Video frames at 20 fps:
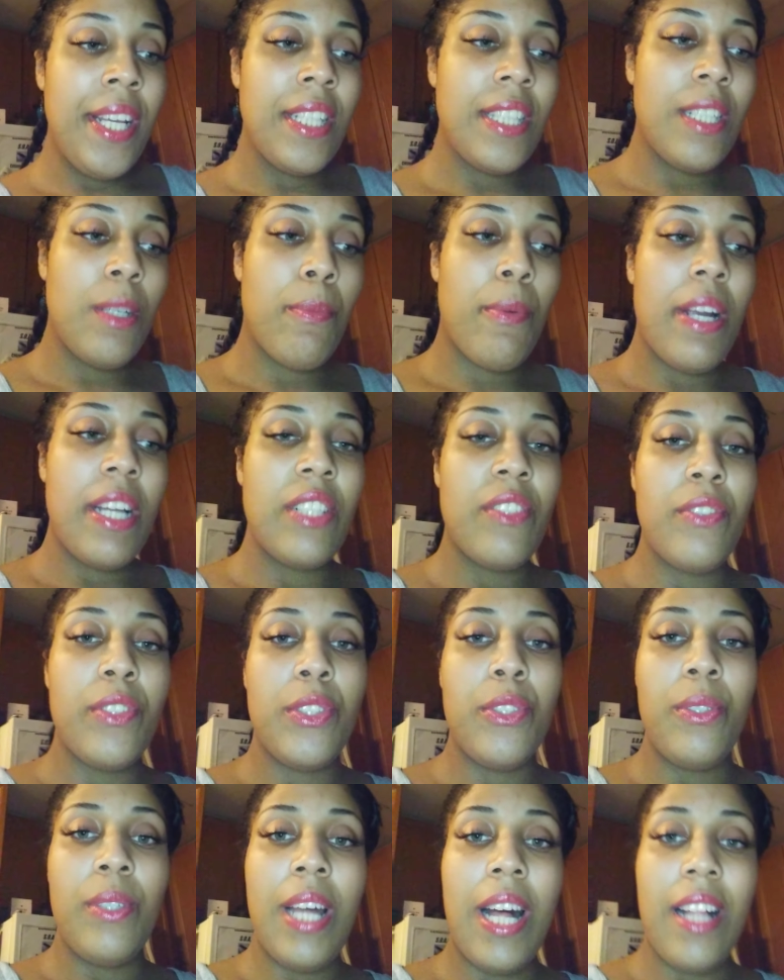They're priced for
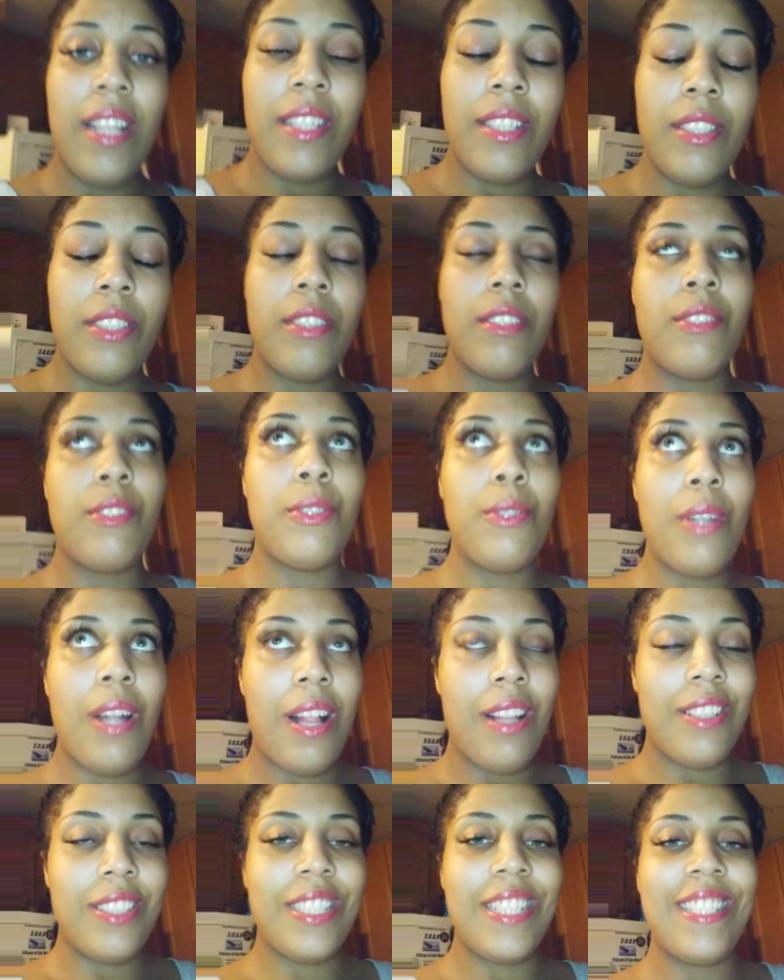
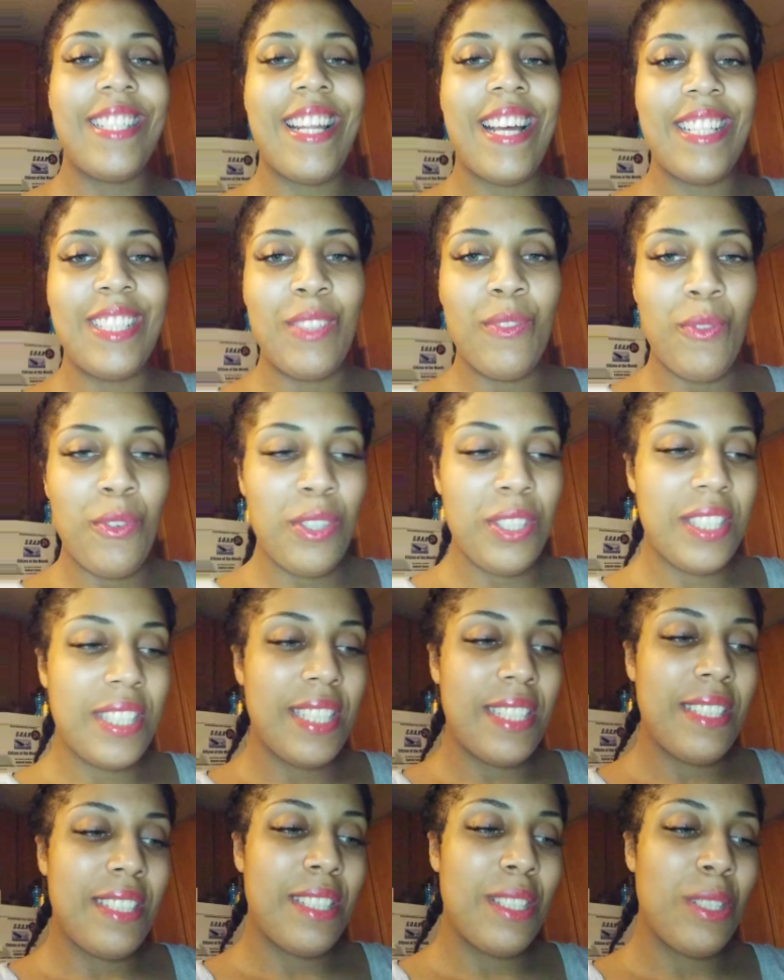
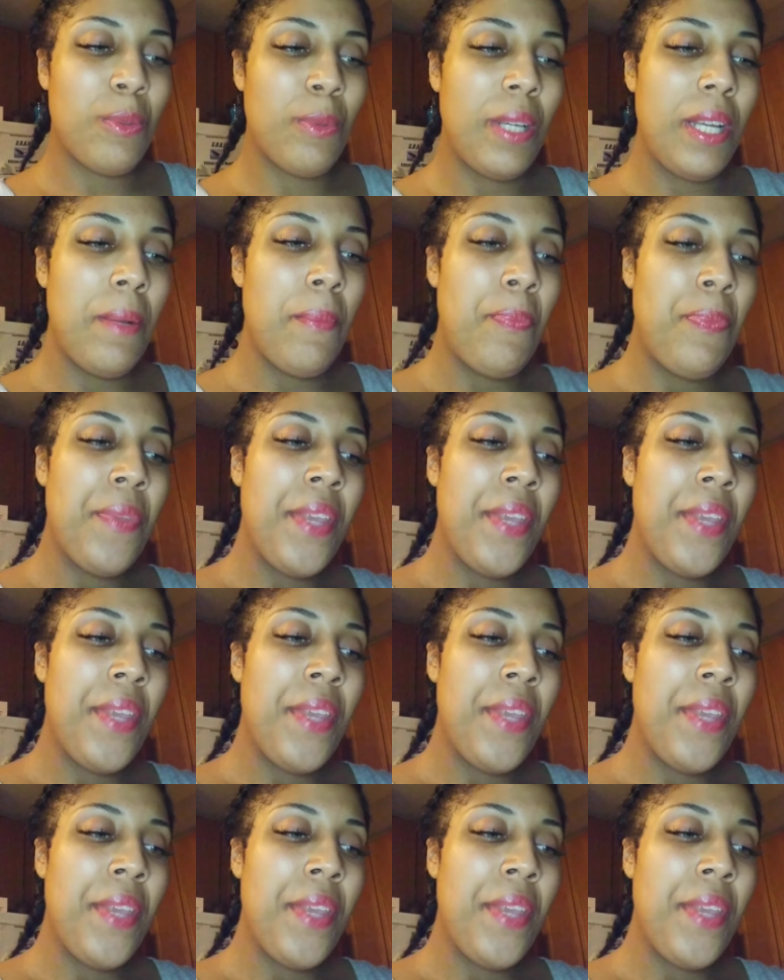$2.94 this week.